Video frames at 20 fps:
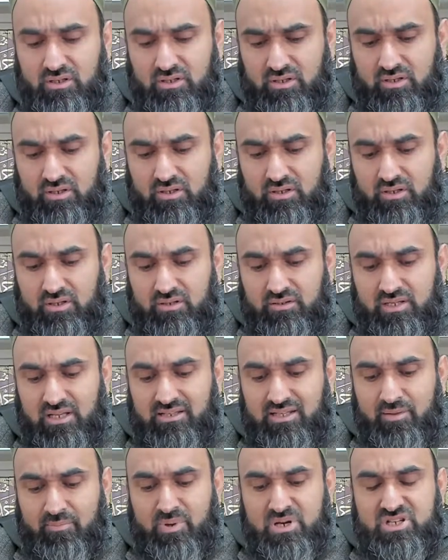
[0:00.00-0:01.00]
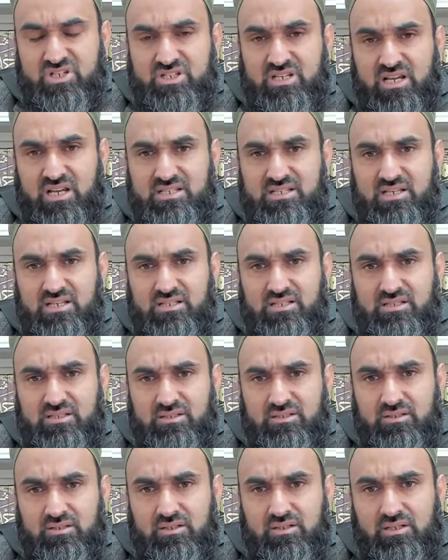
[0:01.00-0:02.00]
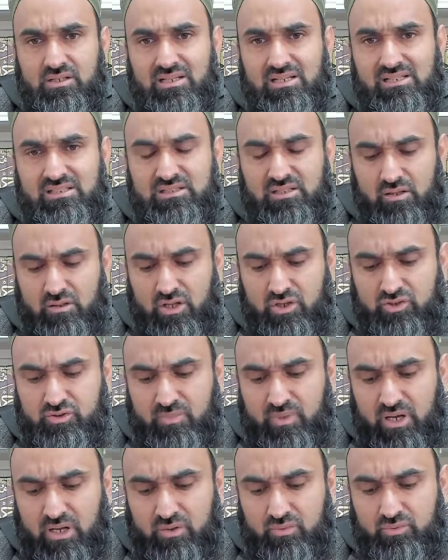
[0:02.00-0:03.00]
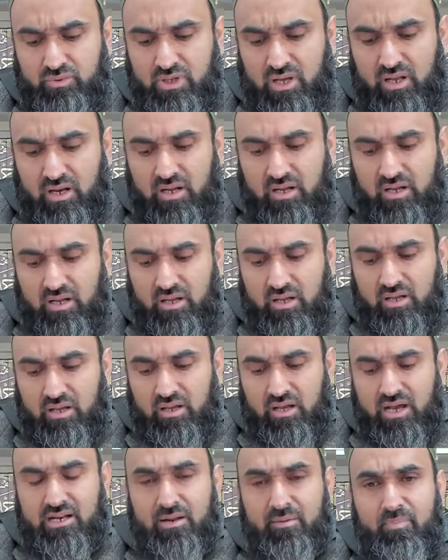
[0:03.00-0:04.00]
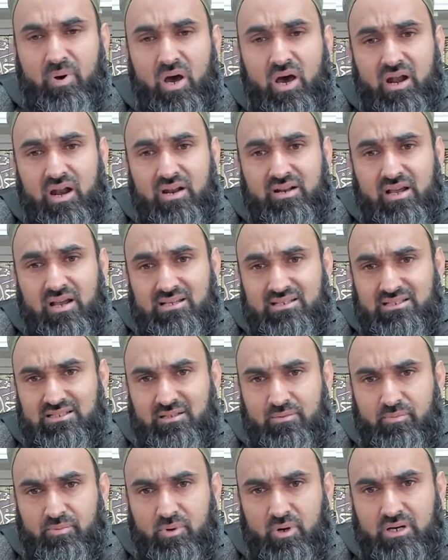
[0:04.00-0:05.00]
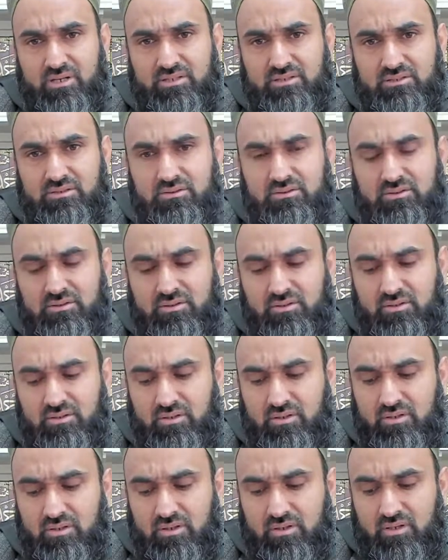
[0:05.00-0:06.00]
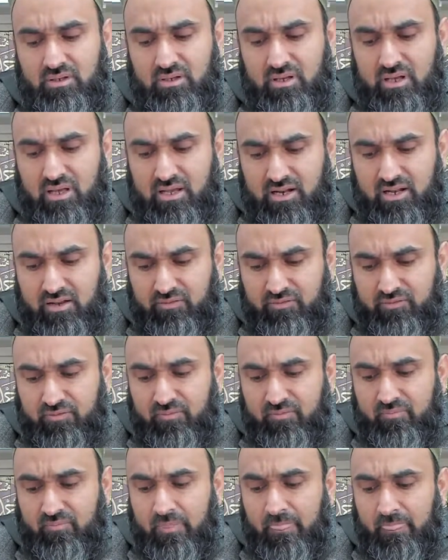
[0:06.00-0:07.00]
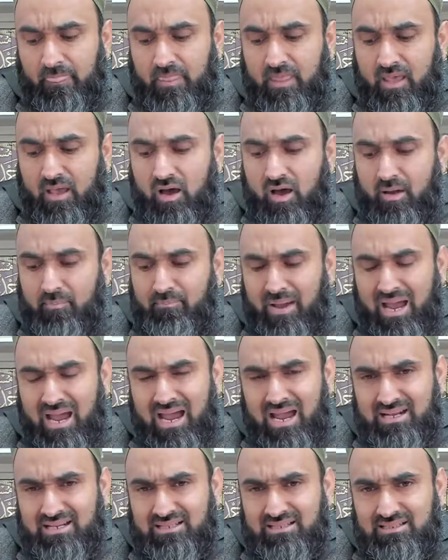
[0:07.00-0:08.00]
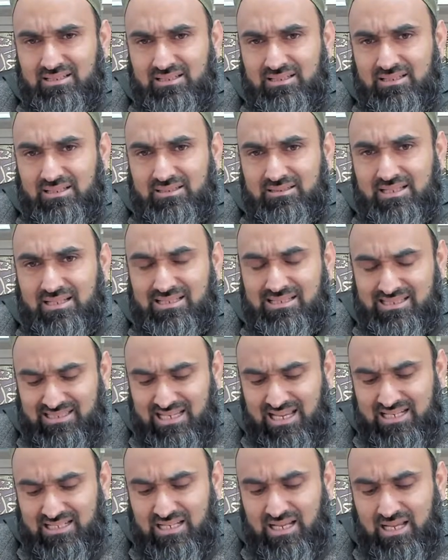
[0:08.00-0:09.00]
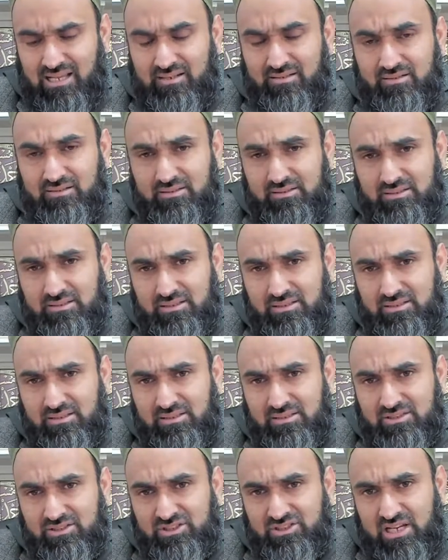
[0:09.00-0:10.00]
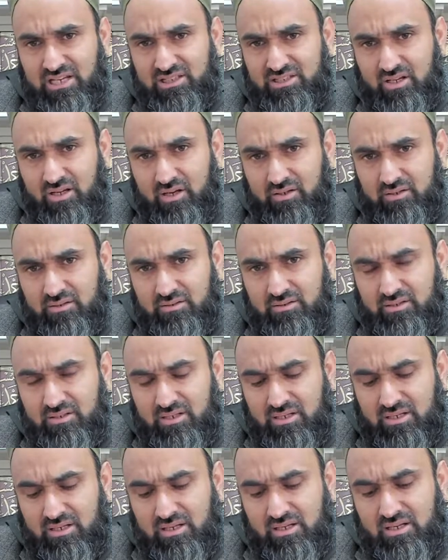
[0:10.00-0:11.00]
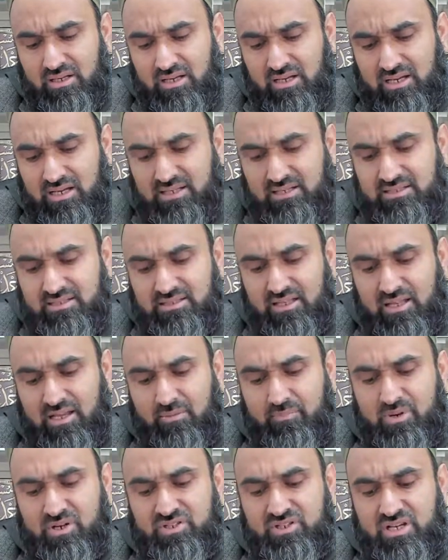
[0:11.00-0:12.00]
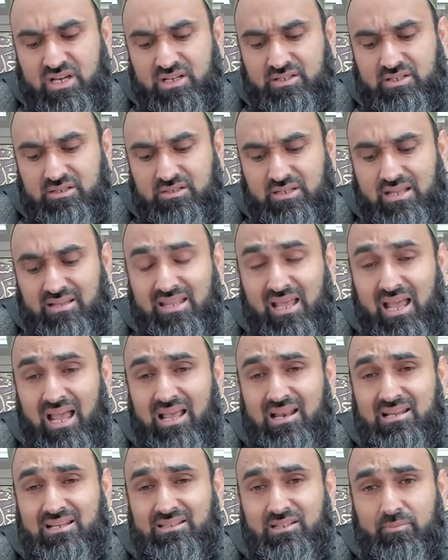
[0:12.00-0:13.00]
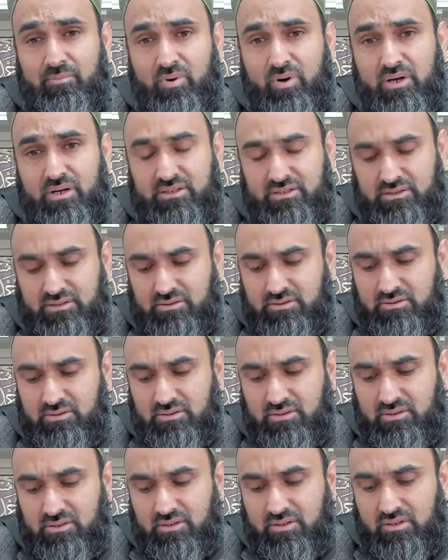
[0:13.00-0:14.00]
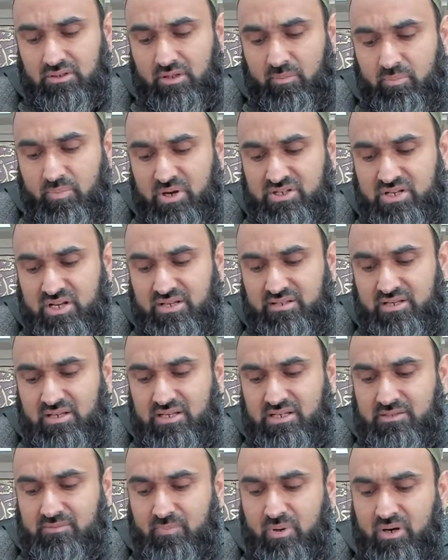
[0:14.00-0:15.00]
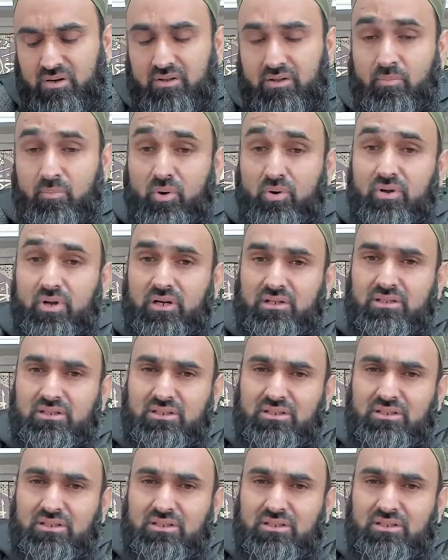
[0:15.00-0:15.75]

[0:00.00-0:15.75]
then the purchasers is Allah subhanahu wa ta'ala, and the paradise is the price. And if they are bad, then Shaitan is the purchasers, and the hell is the price. The purchaser is per the product. It